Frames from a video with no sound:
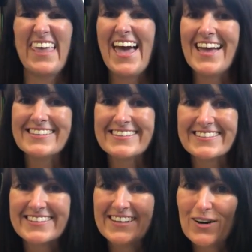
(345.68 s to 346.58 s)
The end.
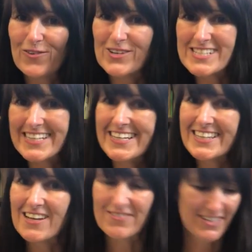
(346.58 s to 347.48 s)
Wasn't that
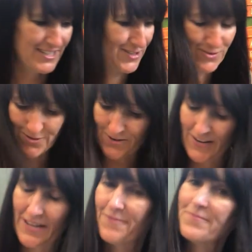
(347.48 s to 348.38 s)
a lovely
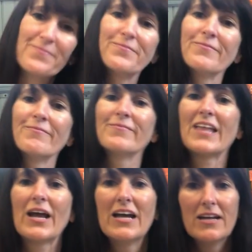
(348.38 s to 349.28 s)
story?
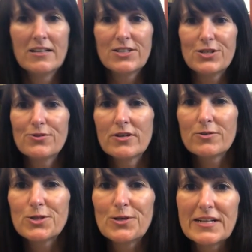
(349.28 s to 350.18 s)
Do you know
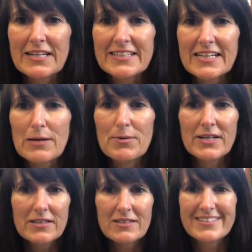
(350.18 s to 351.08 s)
two little dicky
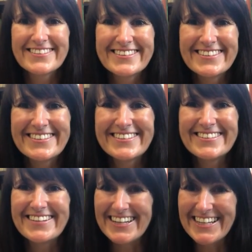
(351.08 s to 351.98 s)
birds?
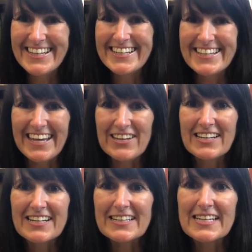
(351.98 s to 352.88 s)
Ready? Get your
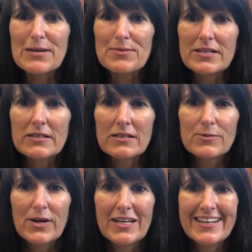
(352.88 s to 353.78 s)
little dicky birds.
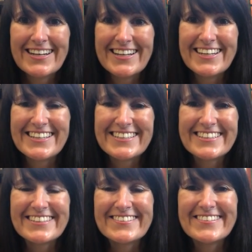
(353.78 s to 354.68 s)
Here's one. Here's
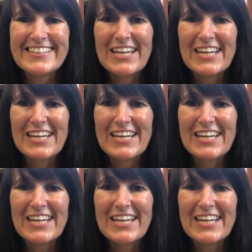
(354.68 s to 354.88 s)
two.